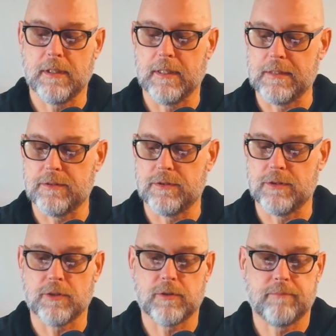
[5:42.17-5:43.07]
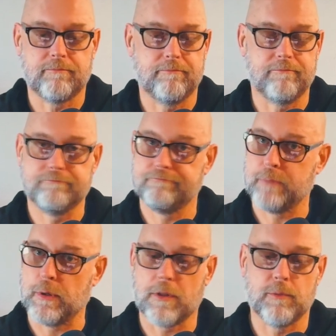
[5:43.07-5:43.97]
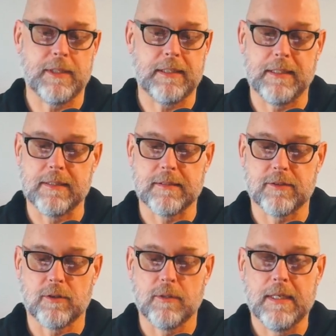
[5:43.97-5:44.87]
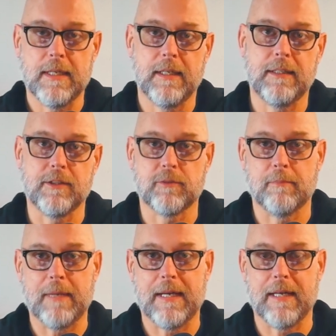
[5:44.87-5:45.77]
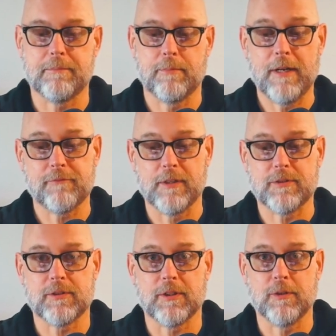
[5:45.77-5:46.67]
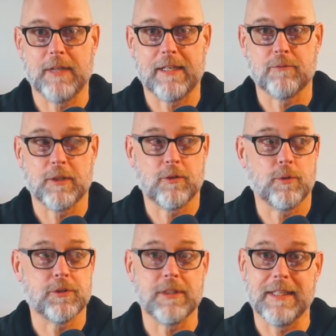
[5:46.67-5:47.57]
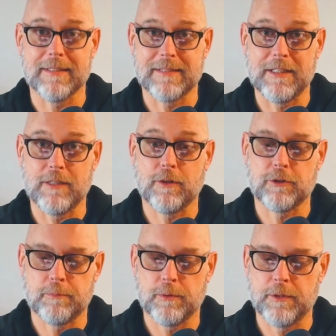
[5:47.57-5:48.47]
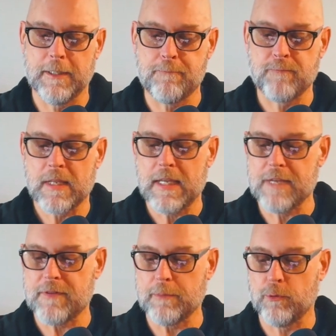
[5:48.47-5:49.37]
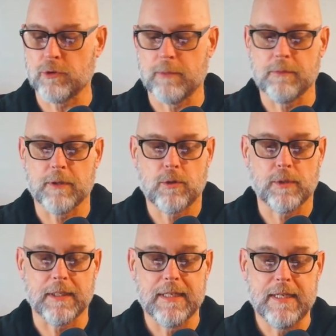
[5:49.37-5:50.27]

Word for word: Uh, it's just part of the way it is. And so it is my preference to go ahead and record to the SD cards pulled in if I'm going to be recording.